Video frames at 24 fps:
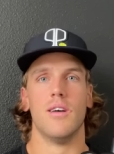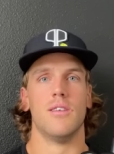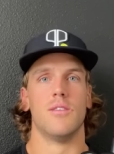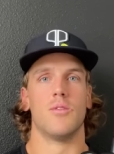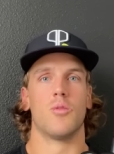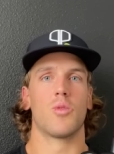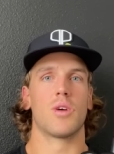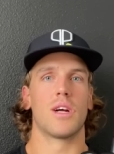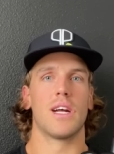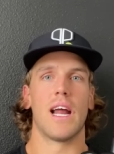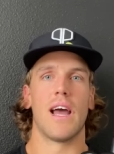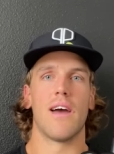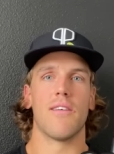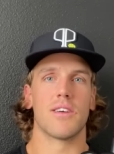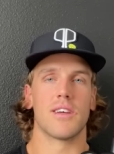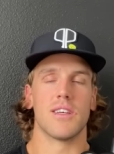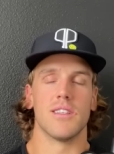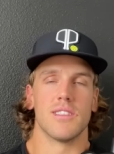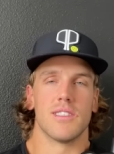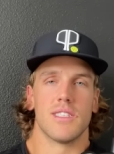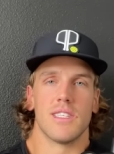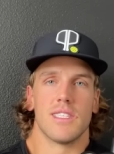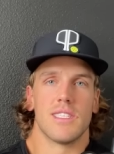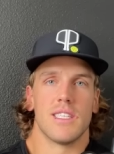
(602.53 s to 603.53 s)
we're going to have a
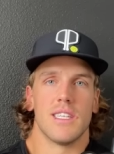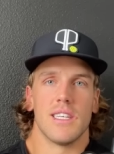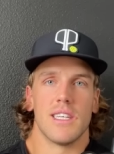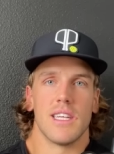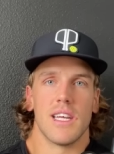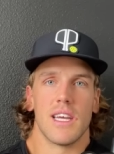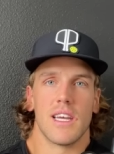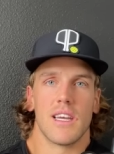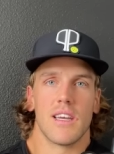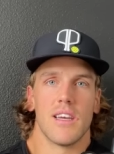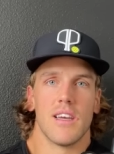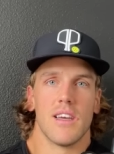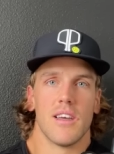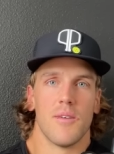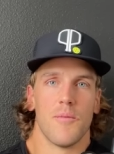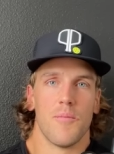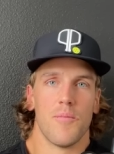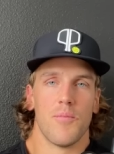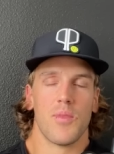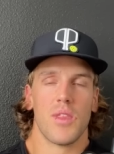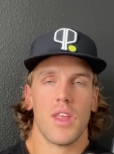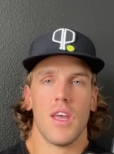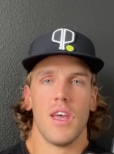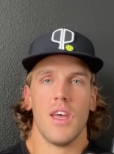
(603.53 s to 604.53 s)
consistent dink.
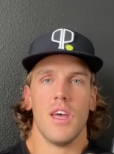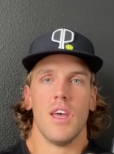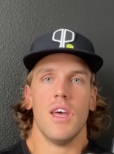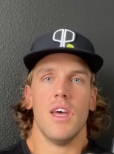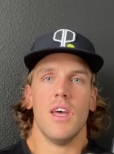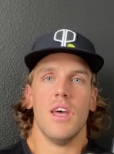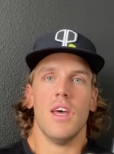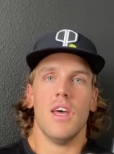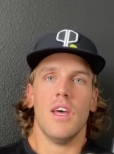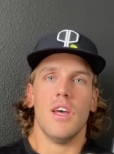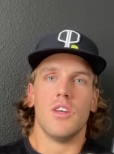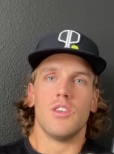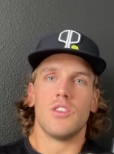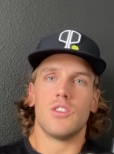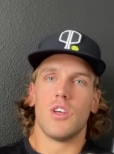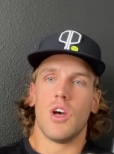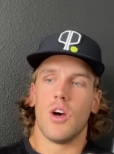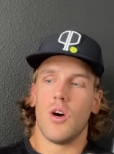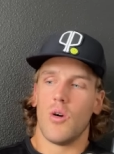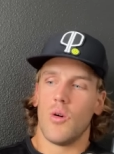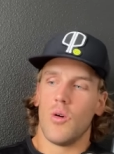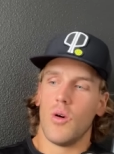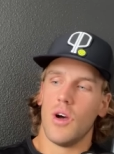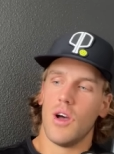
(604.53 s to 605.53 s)

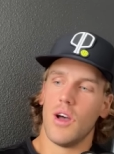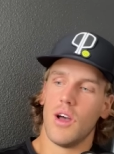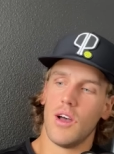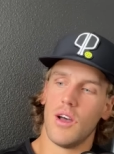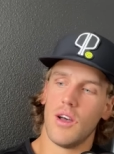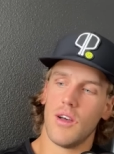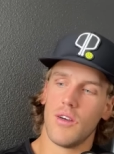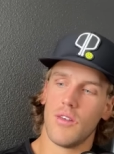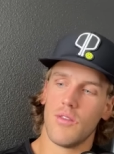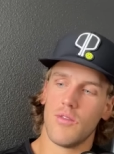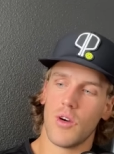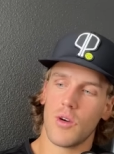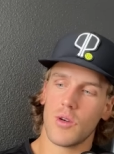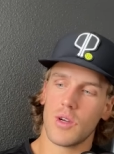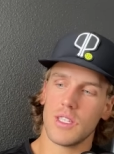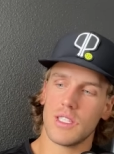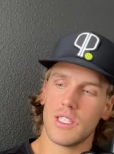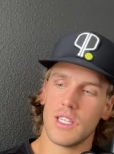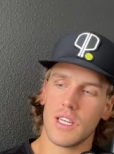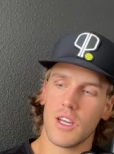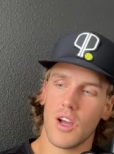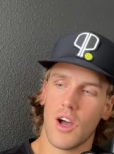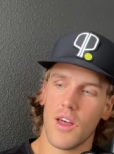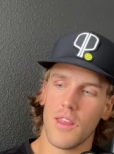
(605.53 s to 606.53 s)
So,
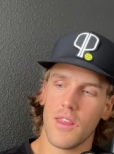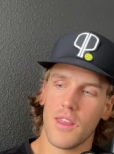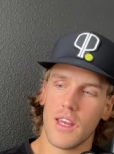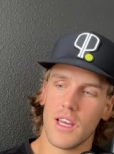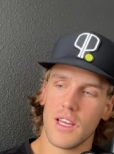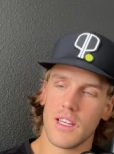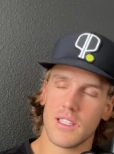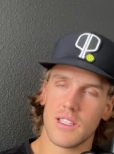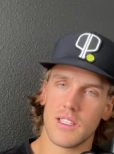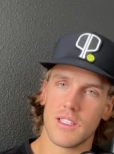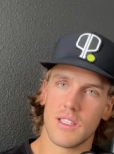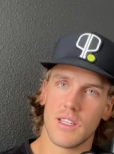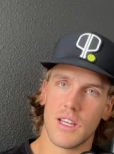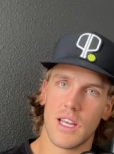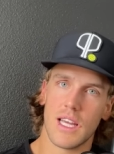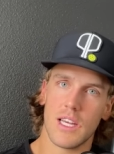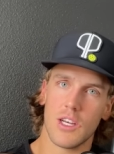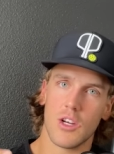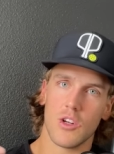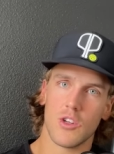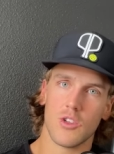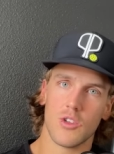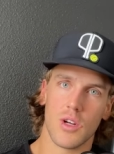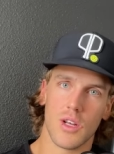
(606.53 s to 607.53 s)
focusing on this in
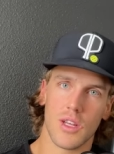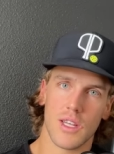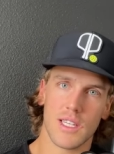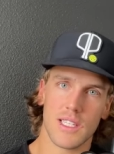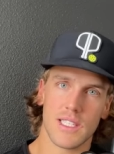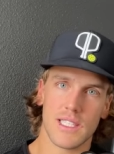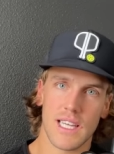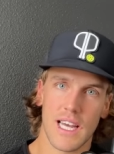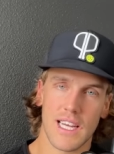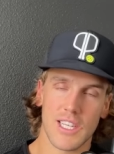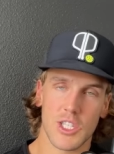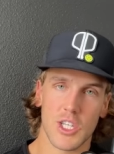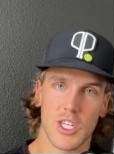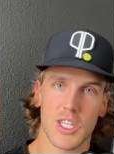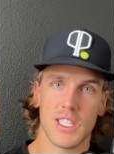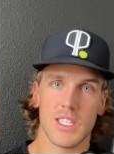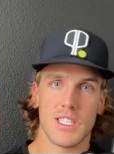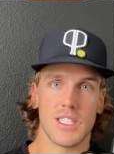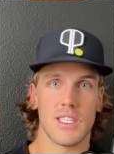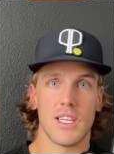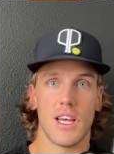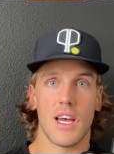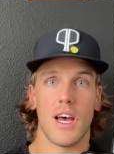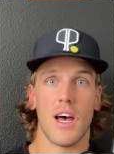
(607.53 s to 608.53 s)
your drilling
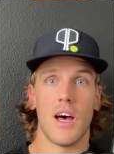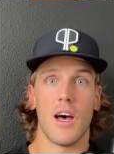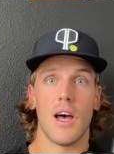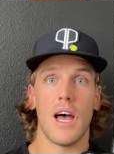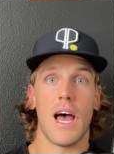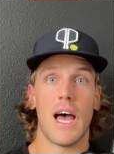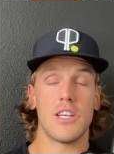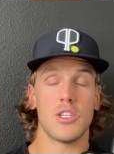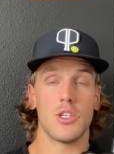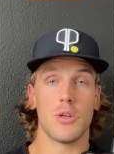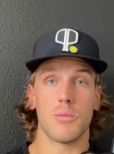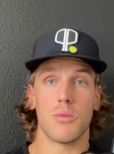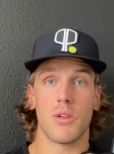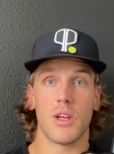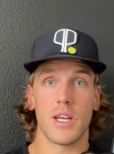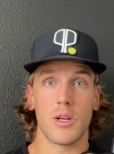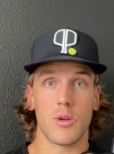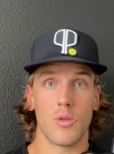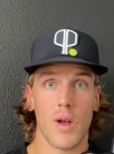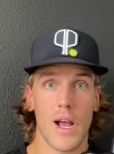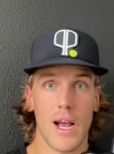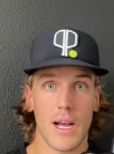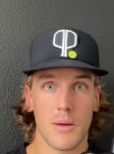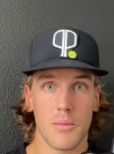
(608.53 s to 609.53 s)
sessions uh, as you're playing
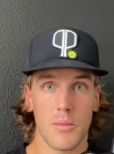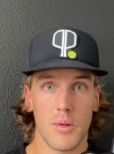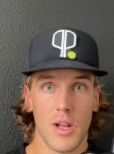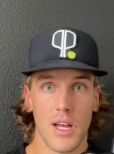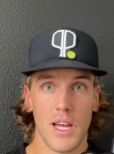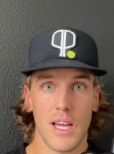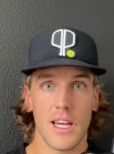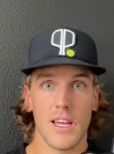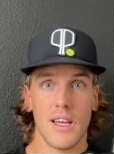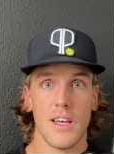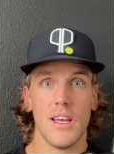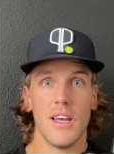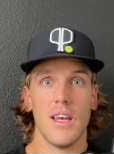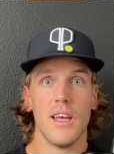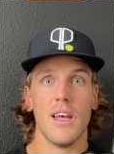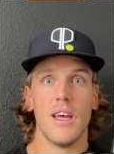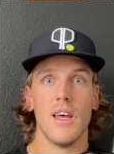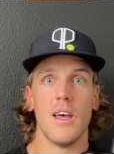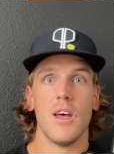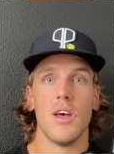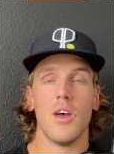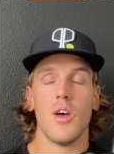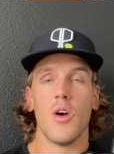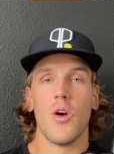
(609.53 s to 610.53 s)
rec play,
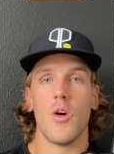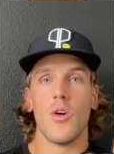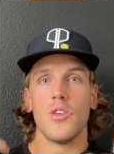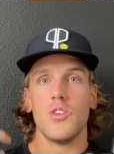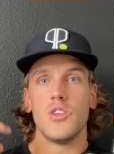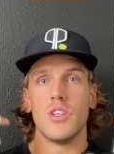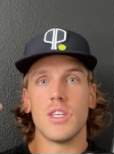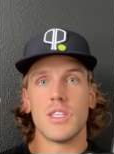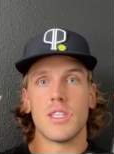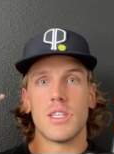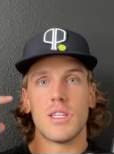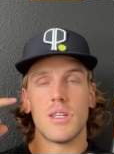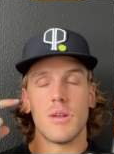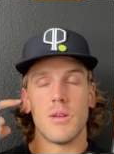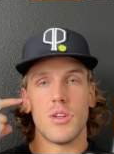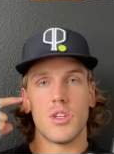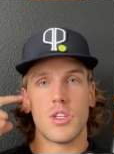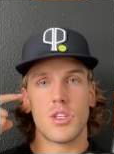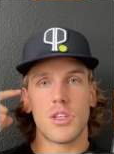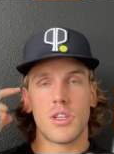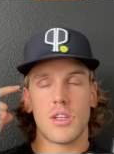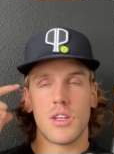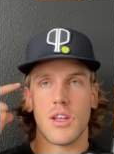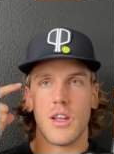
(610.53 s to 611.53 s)
just
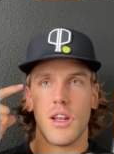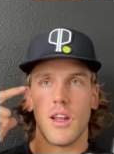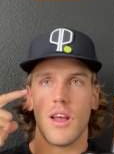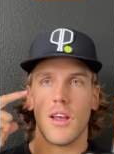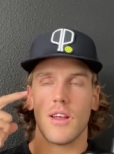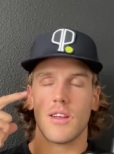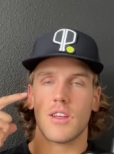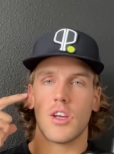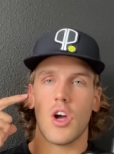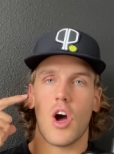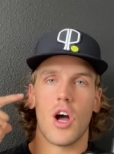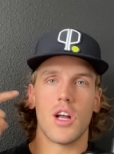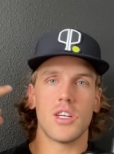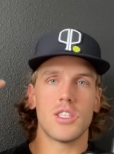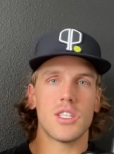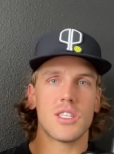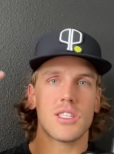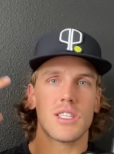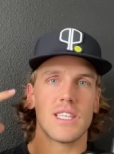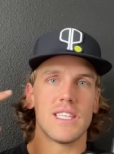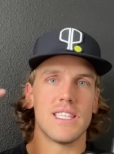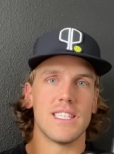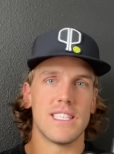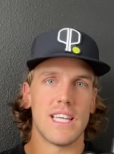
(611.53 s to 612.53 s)

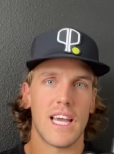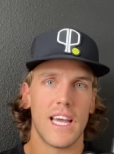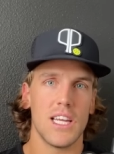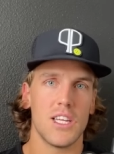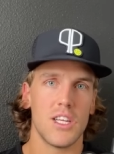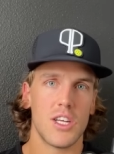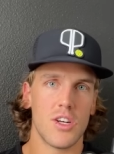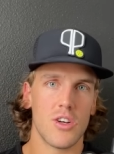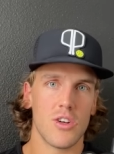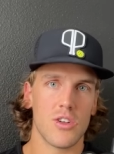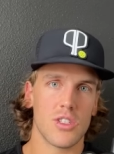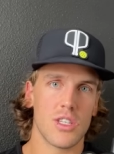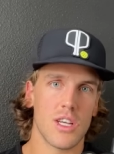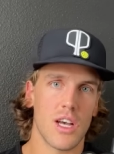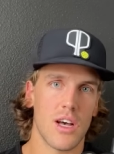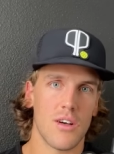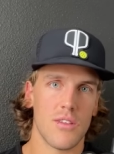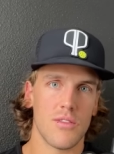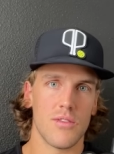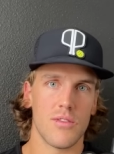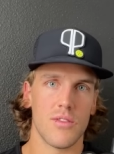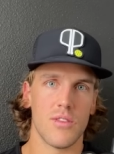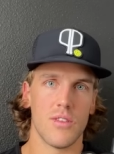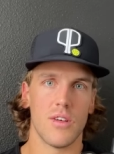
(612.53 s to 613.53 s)
consciously say to
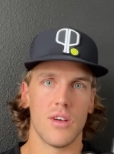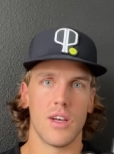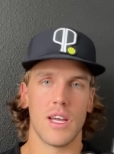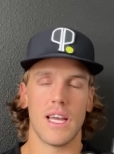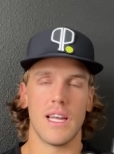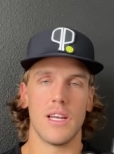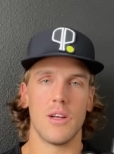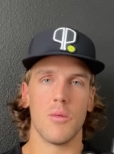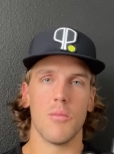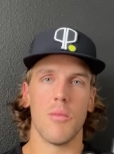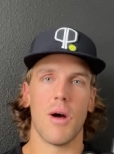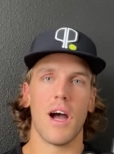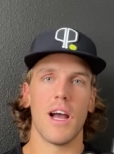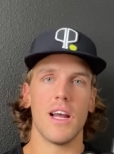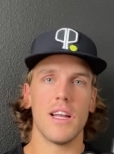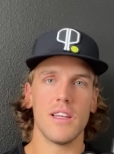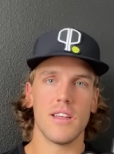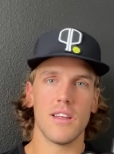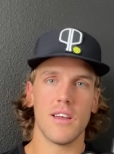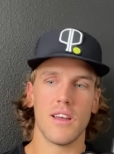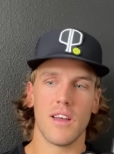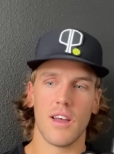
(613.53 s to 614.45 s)
yourself in your mind,